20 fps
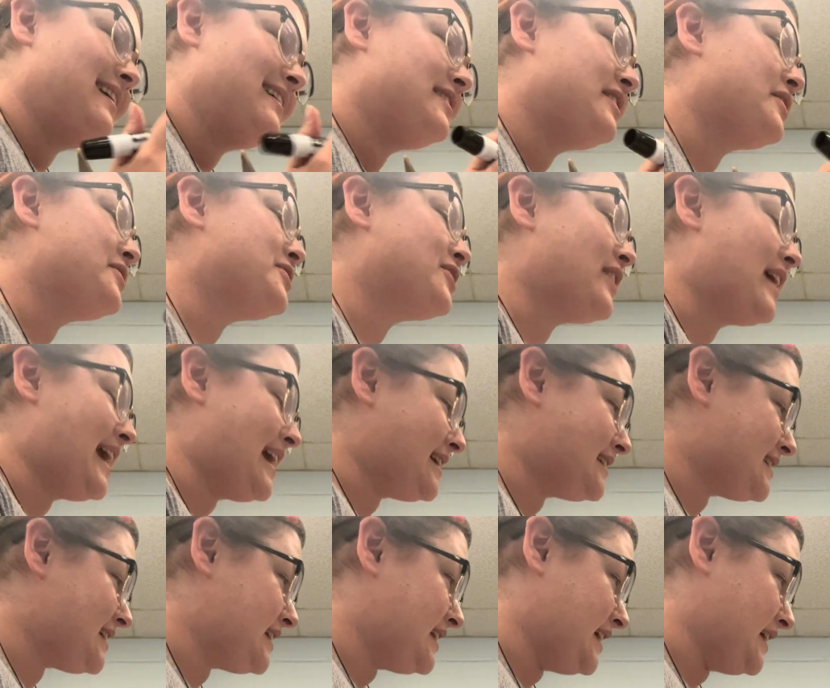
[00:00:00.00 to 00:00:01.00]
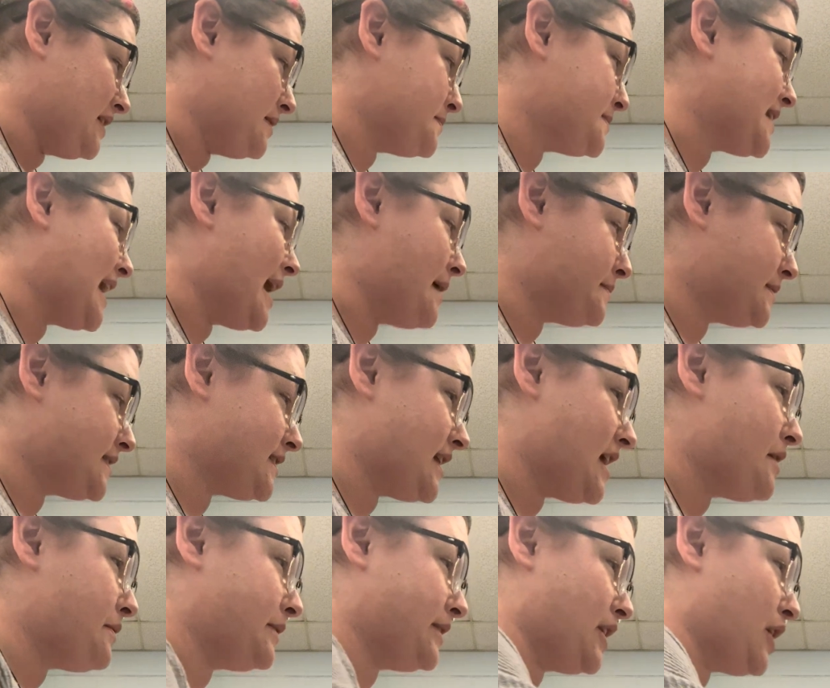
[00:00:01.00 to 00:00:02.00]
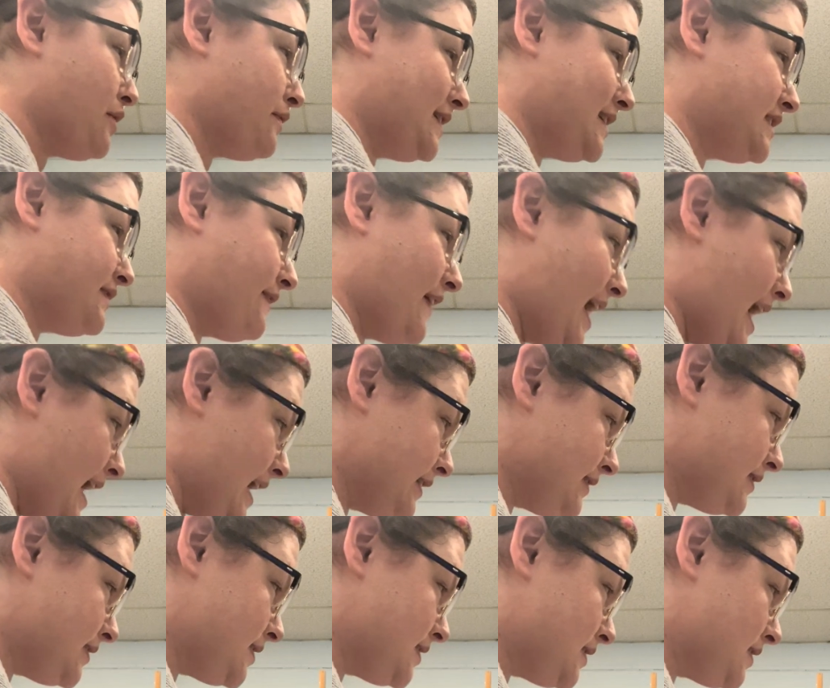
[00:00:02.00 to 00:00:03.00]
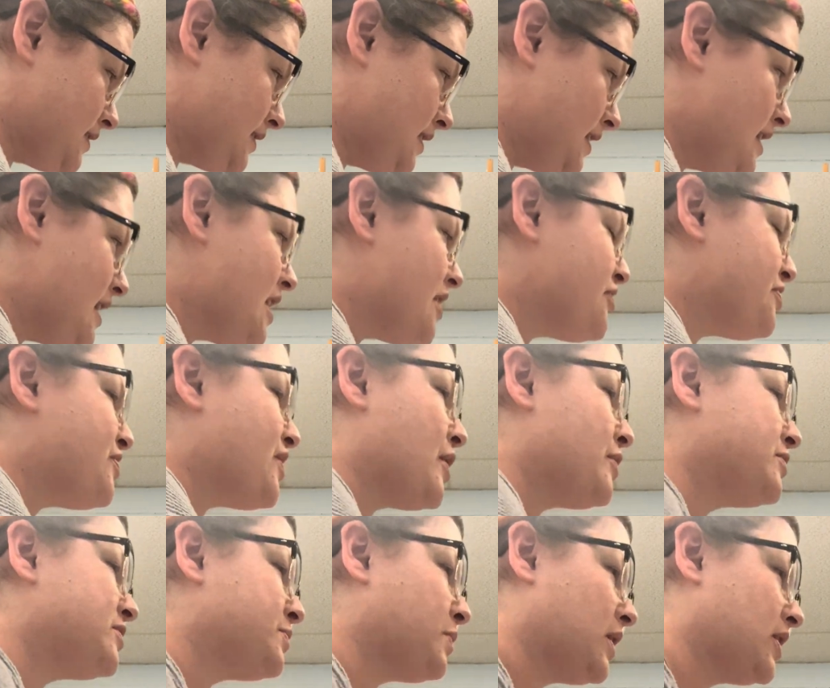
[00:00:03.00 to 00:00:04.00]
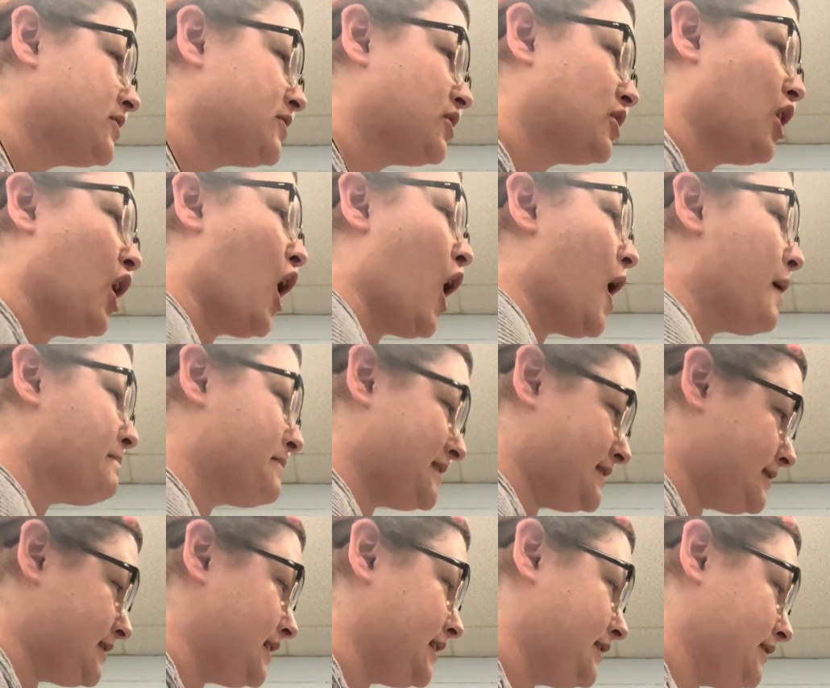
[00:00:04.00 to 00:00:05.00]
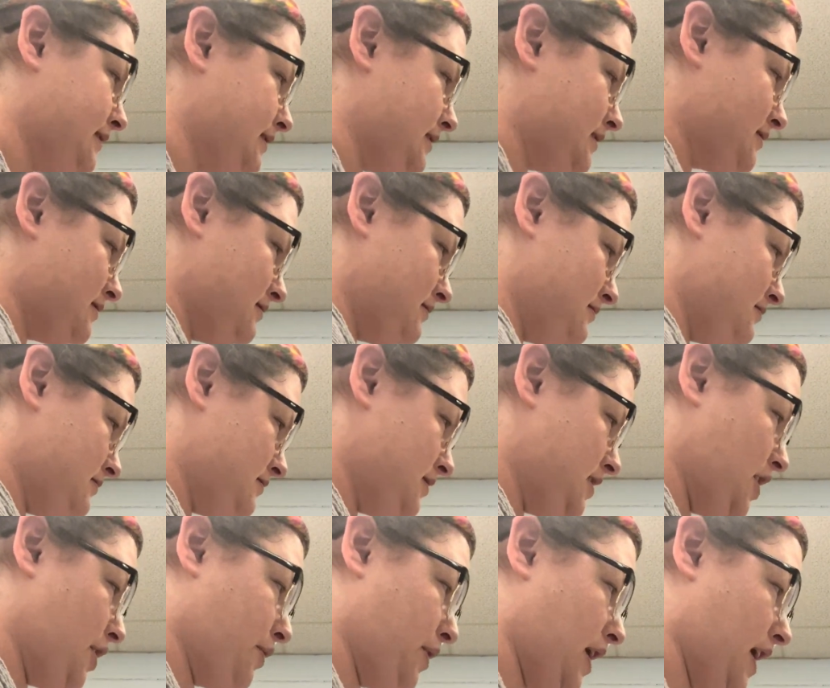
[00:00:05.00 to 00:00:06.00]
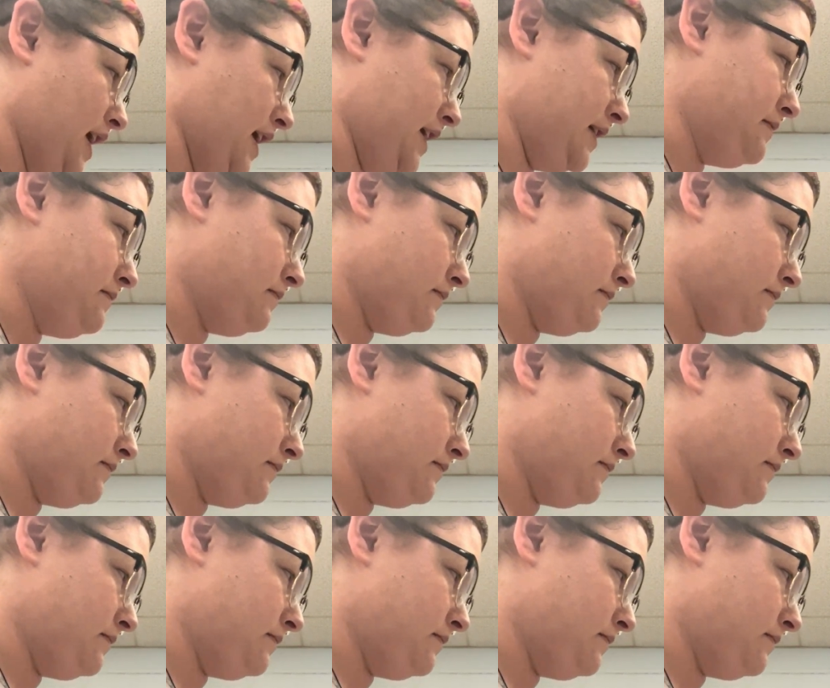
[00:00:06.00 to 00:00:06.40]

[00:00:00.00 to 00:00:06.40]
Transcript: Those are antonyms. I'm slow and Nova's fast. Those words are opposites. Okay?